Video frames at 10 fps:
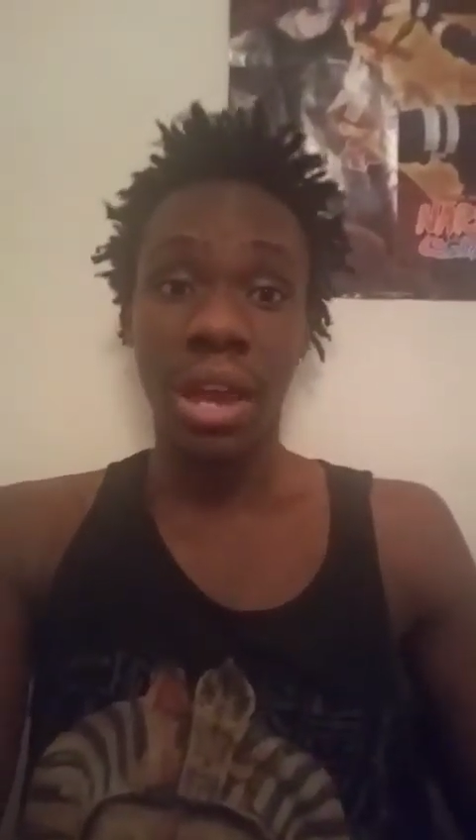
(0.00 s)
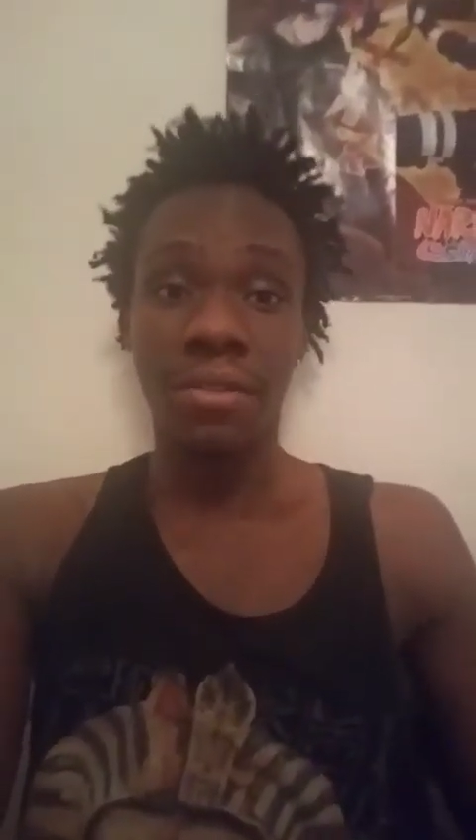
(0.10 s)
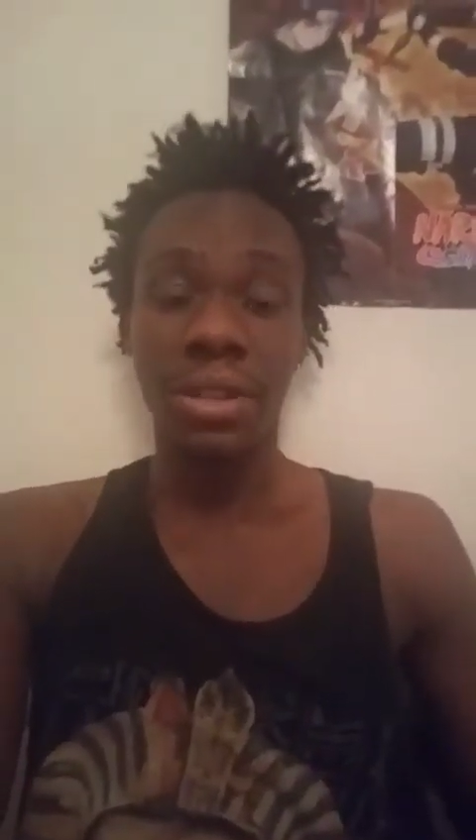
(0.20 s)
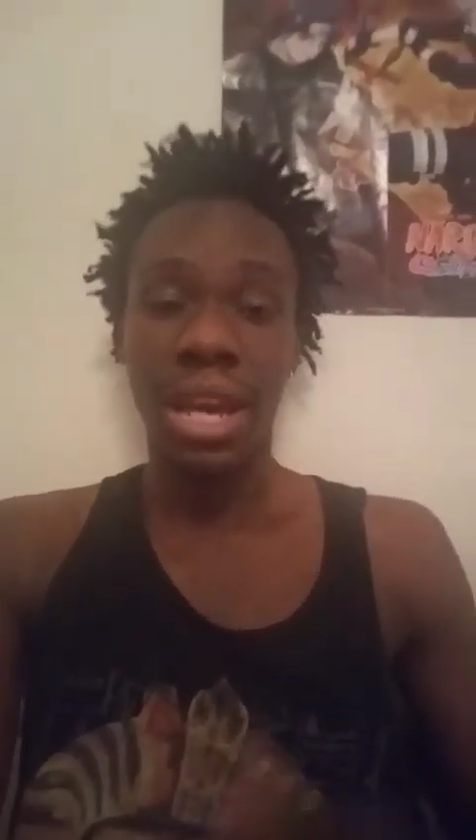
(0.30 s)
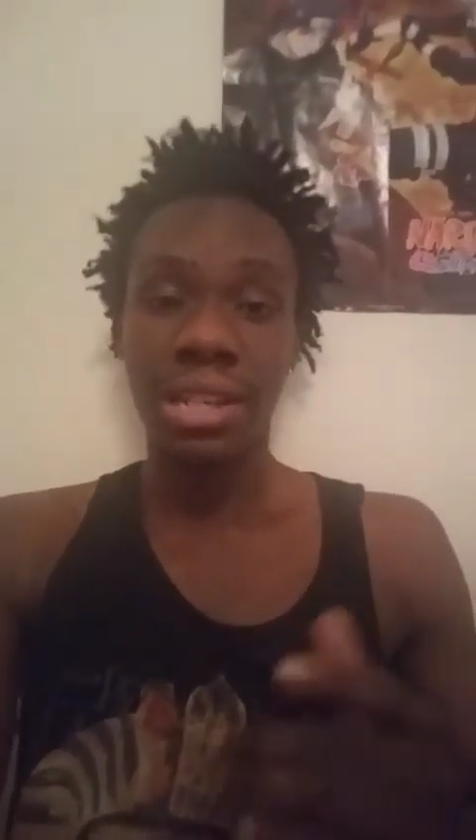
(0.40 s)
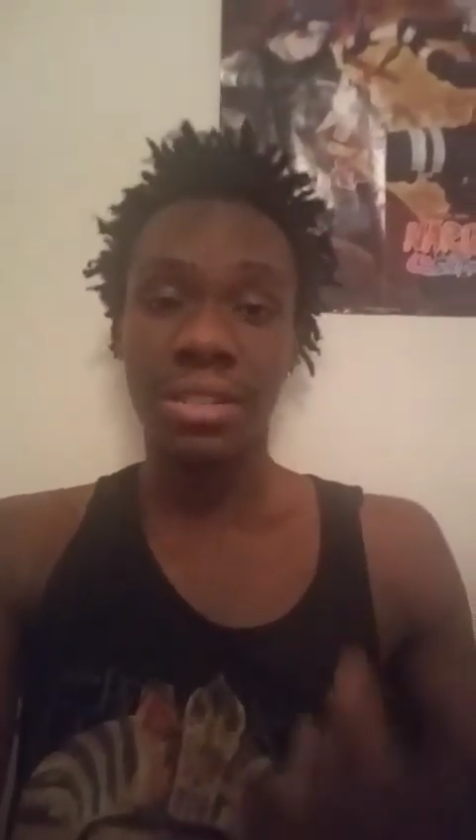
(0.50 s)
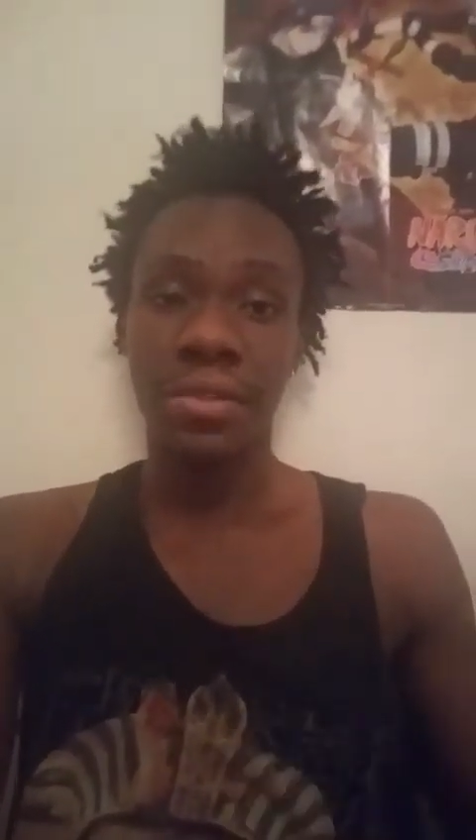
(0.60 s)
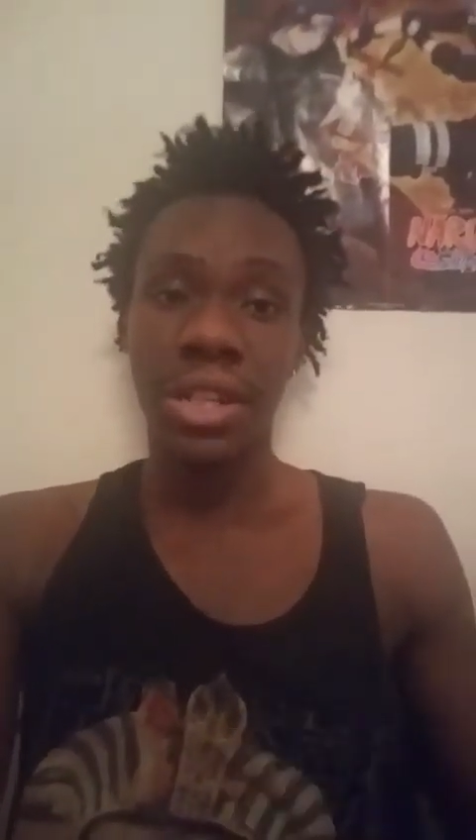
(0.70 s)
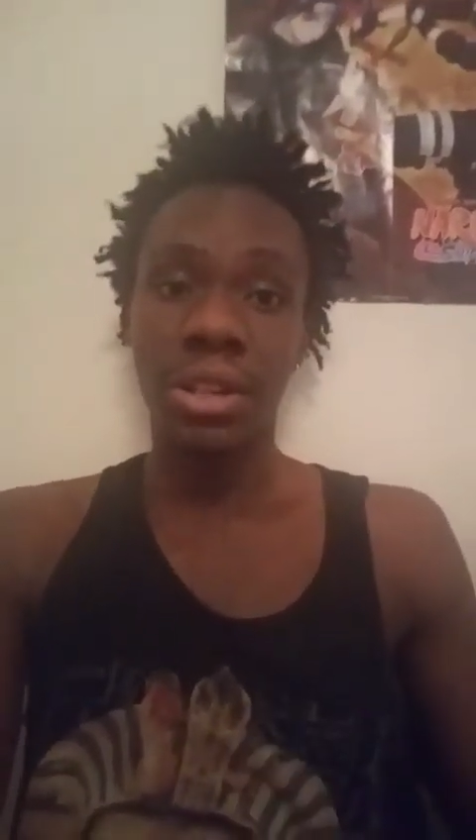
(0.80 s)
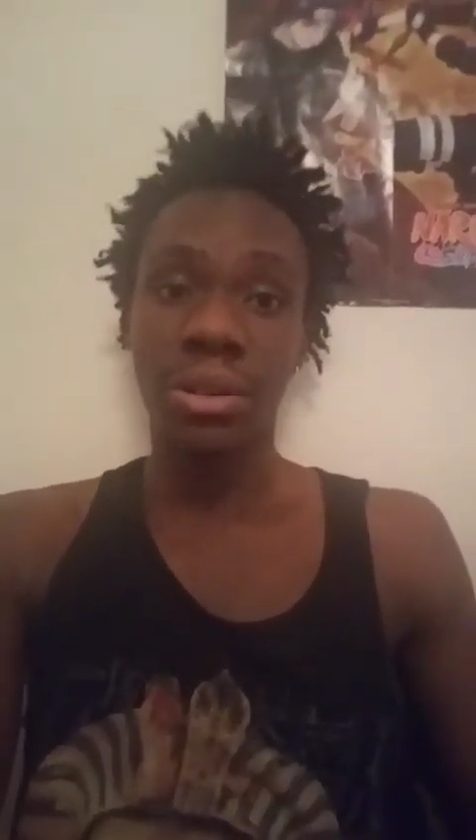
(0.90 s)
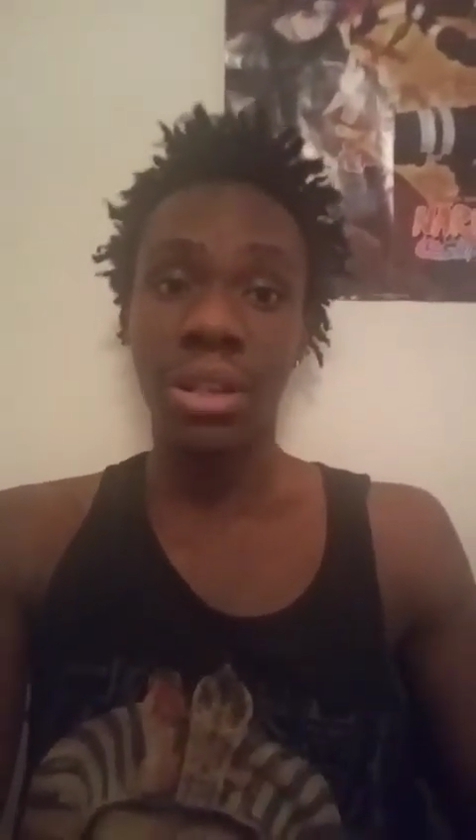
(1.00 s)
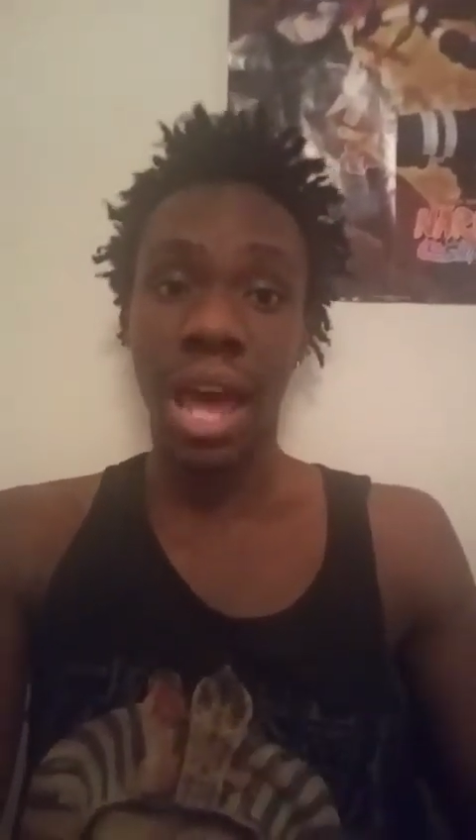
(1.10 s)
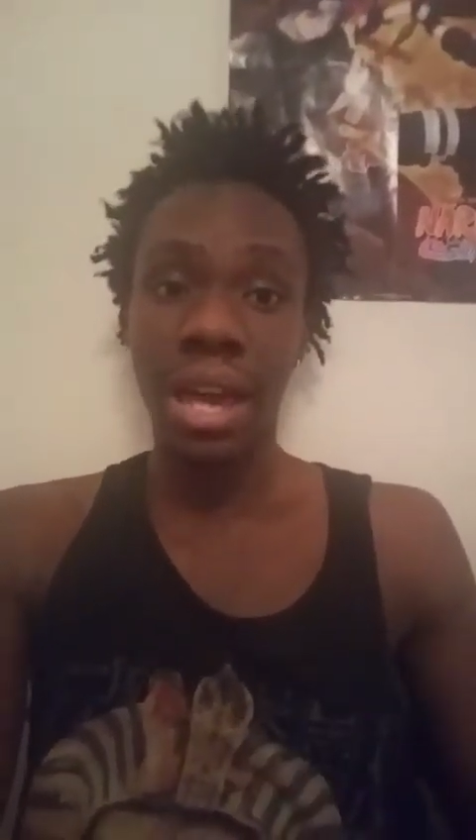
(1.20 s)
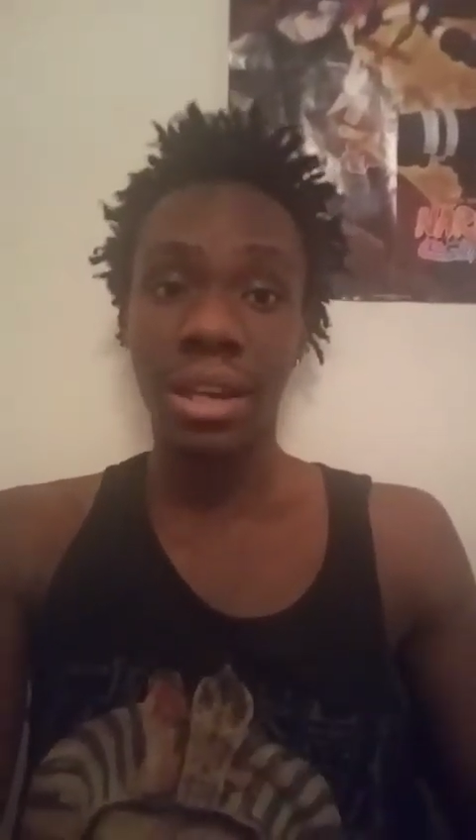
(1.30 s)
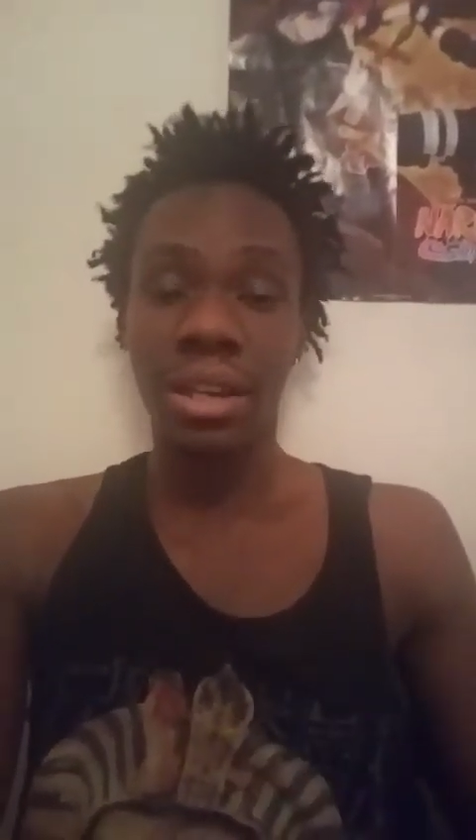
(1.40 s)
If you like this video,
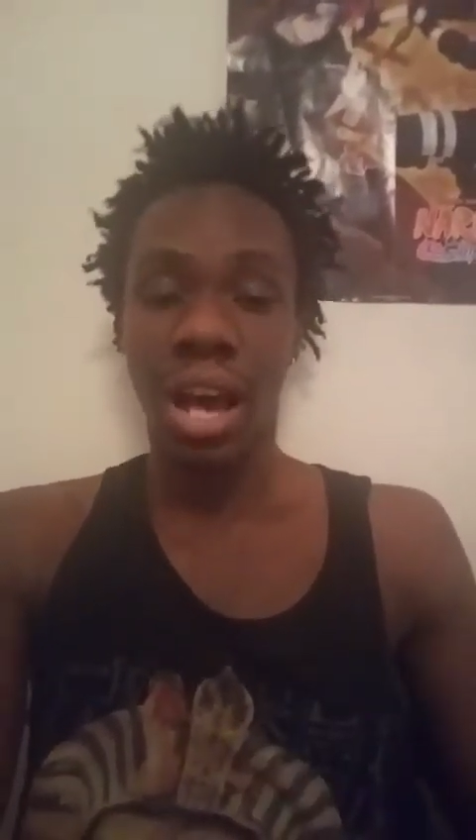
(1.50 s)
like,